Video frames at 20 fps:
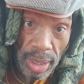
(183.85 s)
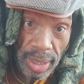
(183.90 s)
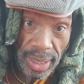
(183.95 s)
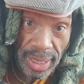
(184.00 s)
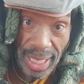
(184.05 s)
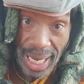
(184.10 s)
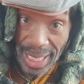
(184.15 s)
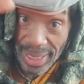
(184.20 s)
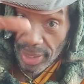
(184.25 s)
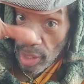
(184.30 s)

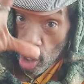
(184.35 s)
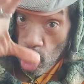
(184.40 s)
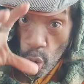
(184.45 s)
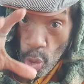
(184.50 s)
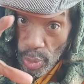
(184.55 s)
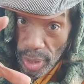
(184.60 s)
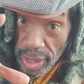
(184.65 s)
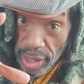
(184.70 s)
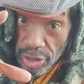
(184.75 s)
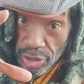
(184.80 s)
Not the
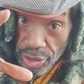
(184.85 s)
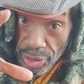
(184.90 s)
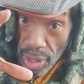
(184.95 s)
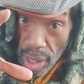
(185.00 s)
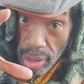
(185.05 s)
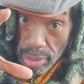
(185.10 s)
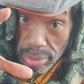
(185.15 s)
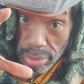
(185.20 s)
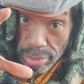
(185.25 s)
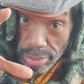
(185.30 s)
whole energy
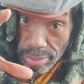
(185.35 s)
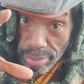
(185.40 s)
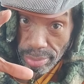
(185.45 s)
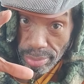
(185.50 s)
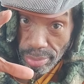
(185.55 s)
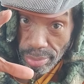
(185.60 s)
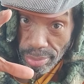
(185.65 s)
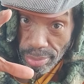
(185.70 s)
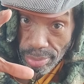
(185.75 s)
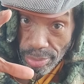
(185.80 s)
though.
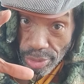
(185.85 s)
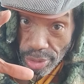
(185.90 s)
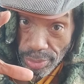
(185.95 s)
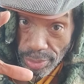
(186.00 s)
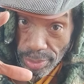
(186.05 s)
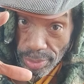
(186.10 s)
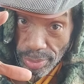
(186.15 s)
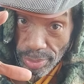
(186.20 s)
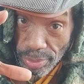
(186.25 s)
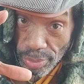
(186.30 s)

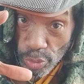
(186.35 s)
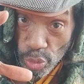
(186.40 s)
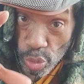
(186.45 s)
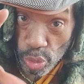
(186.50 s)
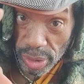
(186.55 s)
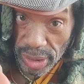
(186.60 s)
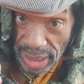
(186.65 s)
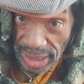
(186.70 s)
We'll